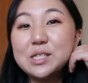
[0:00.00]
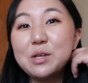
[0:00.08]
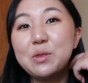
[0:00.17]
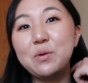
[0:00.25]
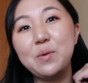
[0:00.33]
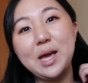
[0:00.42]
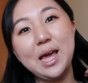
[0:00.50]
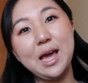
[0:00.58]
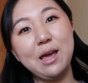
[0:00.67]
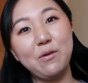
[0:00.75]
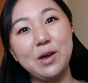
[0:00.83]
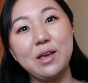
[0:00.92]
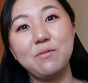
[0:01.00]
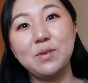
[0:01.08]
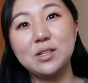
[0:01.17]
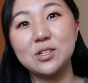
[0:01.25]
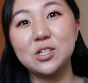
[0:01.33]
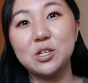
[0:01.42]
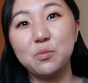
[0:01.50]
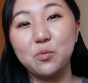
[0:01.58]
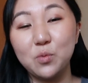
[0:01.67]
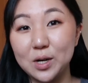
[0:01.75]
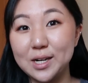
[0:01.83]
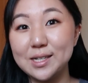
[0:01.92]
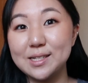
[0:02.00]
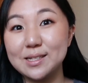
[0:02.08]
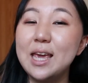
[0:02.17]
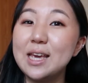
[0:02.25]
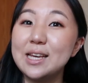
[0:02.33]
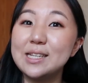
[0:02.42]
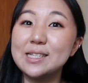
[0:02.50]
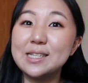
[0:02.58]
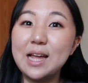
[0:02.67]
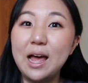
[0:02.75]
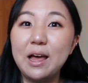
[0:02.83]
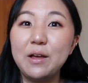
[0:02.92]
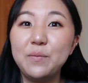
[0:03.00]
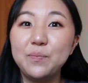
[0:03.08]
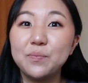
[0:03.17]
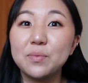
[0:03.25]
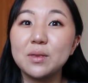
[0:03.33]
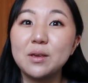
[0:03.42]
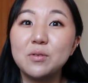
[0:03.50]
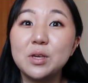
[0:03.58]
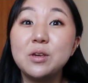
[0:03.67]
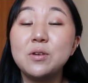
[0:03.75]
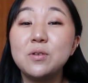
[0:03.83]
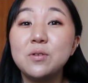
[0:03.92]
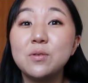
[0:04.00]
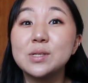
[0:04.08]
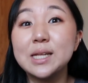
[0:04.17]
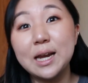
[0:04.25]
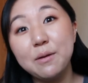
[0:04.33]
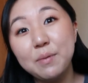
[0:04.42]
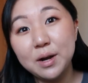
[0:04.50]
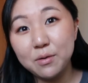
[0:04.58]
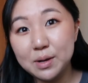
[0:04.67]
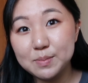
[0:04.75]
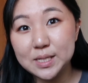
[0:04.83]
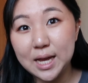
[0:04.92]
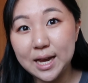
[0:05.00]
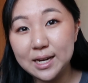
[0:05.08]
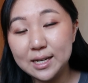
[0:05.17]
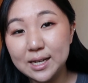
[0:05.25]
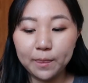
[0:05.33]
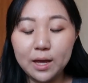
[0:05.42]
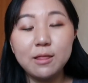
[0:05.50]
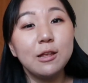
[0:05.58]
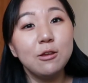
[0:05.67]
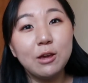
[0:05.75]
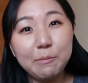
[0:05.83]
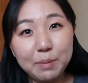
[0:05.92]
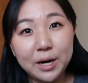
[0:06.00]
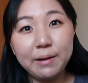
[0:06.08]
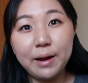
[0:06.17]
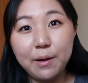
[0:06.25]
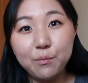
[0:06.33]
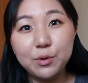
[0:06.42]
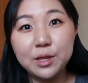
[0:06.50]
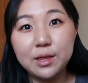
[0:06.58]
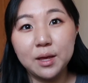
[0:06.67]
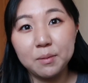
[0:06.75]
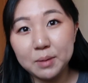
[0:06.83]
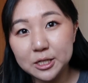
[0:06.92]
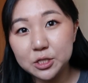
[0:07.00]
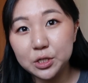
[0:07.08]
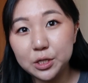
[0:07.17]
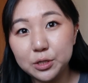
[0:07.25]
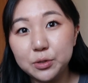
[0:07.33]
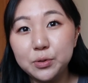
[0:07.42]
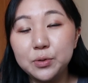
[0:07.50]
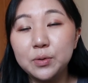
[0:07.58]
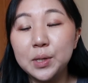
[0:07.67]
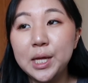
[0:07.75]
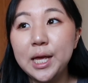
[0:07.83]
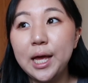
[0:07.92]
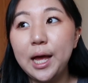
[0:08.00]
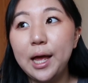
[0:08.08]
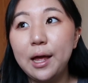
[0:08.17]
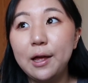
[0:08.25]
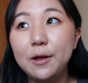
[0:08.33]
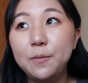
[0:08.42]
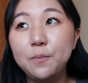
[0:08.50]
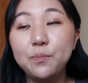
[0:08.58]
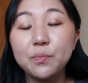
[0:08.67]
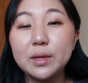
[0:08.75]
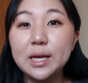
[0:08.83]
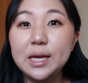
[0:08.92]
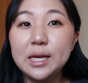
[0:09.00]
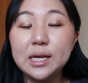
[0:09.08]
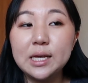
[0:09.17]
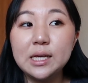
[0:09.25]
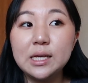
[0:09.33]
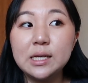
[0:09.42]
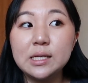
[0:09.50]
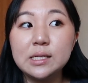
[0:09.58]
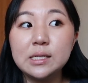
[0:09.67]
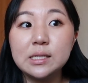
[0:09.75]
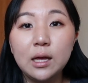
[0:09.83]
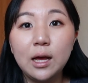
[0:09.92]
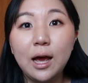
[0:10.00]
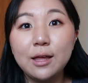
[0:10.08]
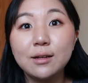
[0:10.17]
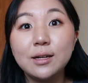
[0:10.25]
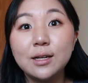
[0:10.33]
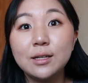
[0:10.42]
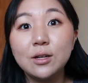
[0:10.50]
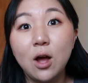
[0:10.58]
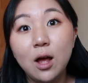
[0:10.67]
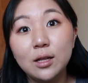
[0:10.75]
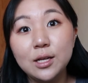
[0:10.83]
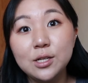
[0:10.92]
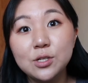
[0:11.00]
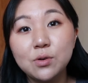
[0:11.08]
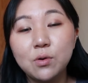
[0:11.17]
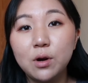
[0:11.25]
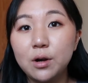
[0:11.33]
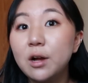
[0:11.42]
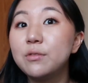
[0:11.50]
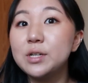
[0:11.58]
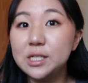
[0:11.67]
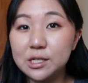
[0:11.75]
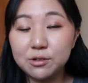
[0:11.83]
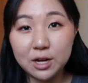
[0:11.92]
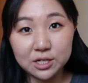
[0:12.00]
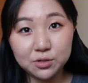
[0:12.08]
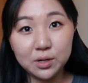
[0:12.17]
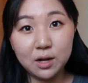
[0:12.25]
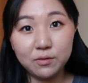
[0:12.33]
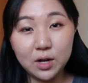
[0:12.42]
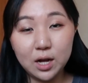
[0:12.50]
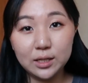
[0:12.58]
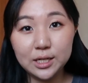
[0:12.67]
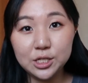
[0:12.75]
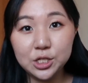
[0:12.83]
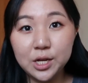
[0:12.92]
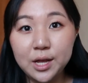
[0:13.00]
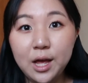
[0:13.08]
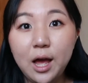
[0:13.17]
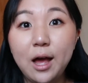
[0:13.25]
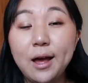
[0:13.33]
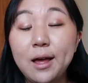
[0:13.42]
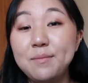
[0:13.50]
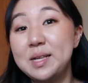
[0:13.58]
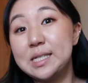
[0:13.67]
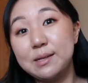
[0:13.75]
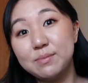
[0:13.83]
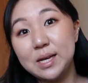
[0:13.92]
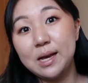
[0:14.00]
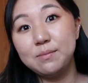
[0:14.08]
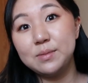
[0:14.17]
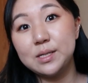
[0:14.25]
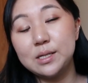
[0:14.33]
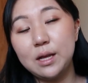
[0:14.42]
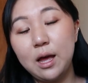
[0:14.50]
So the way AYM mentorship works is you sign up on our website and then you get paired up with a mentor who is either in college or a recent graduate of college, and sometimes